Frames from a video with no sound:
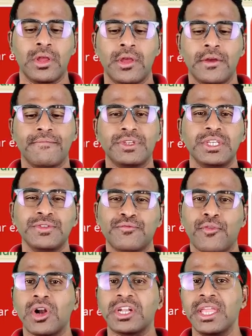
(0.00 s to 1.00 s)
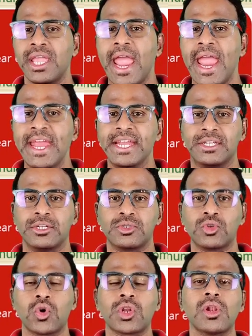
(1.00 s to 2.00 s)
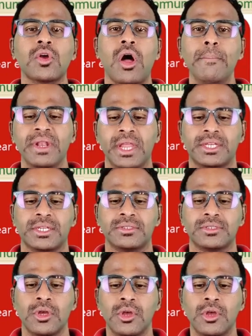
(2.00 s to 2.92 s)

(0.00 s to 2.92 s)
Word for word: which is 48 total combinations.